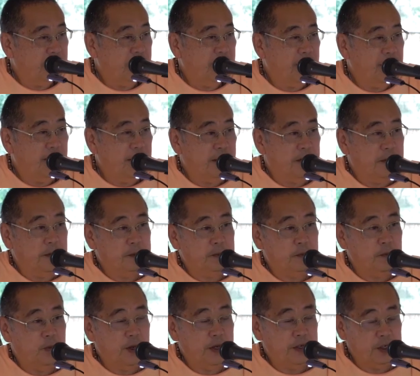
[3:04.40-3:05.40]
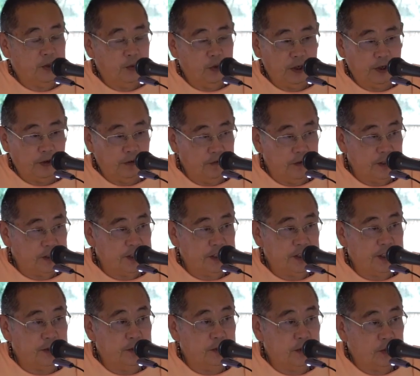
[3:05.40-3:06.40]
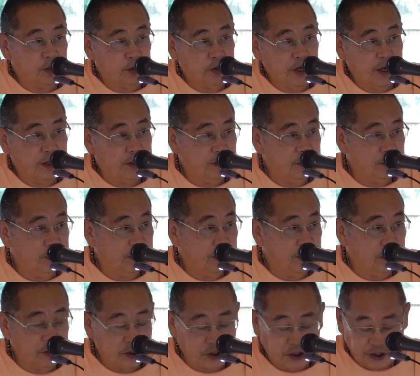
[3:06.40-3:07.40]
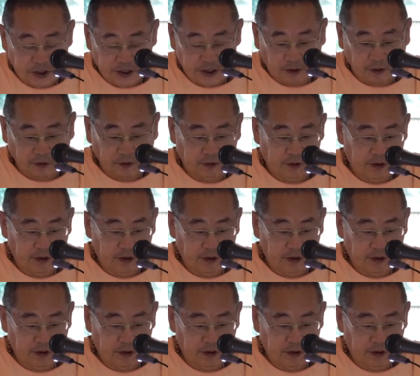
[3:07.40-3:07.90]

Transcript: uh, when he went to visit him to try to negotiate